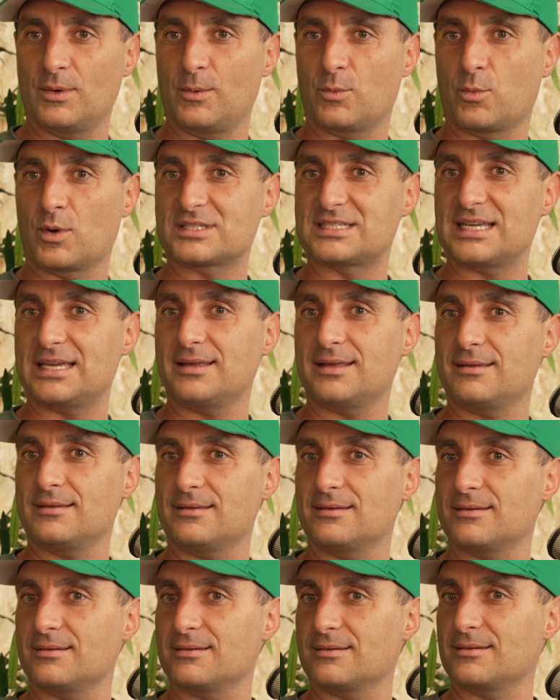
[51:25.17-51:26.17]
was it
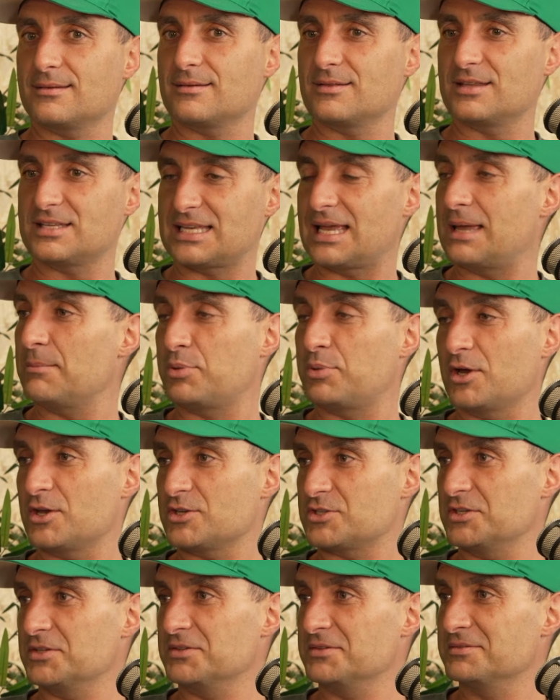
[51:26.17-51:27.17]
the same
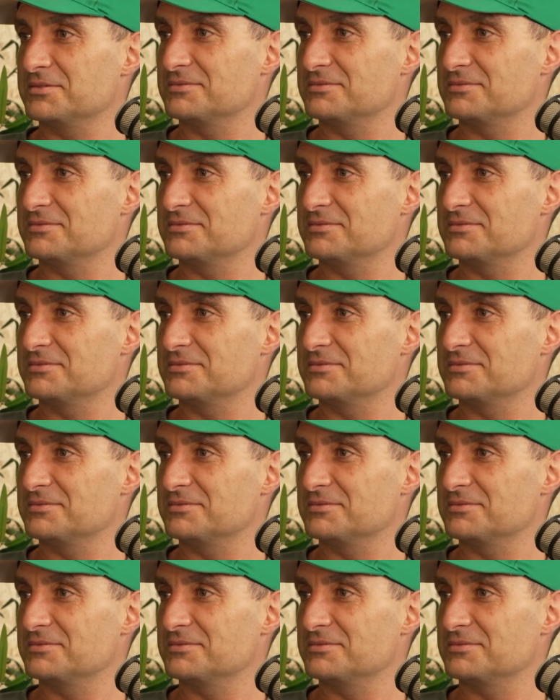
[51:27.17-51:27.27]
person?